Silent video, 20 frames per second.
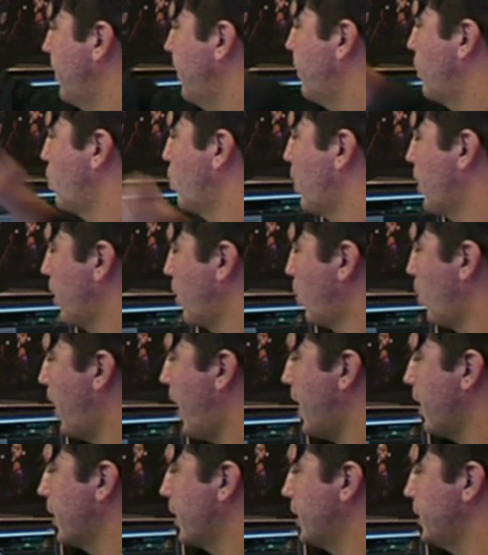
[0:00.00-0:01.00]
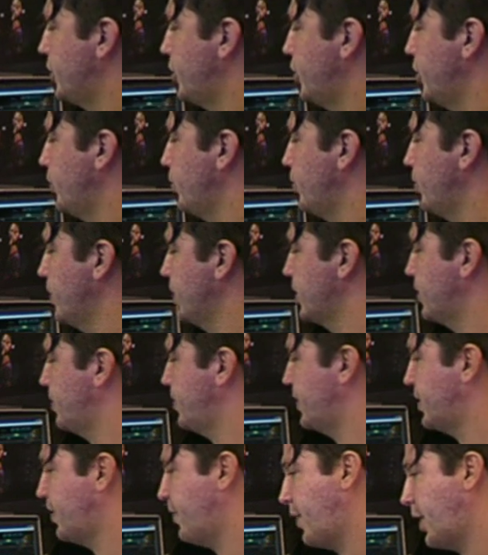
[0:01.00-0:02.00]
if you want to route it to a
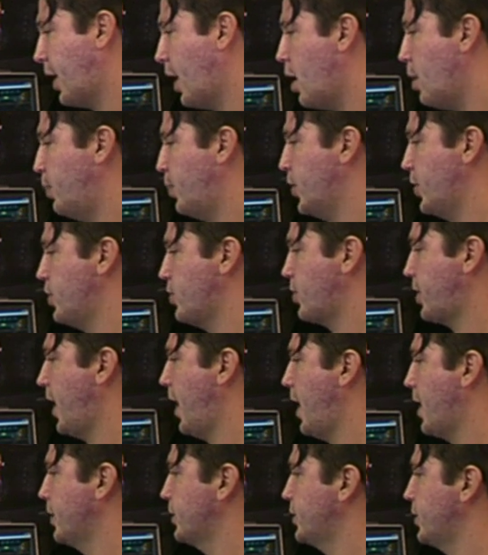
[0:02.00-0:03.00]
specific output, you can.